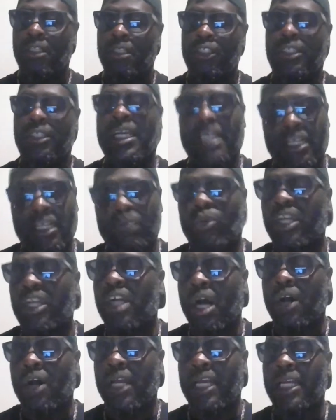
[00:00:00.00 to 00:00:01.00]
And we
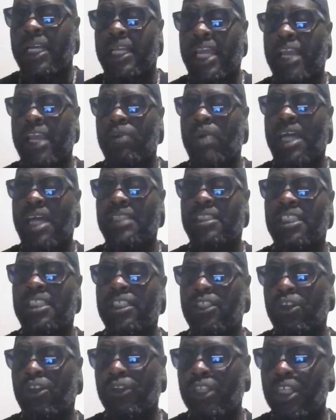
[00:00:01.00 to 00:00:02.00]
call that a KYC,
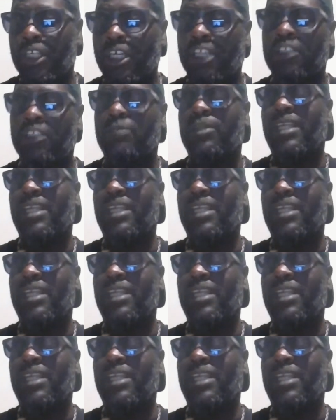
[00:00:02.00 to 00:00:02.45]
know your customer.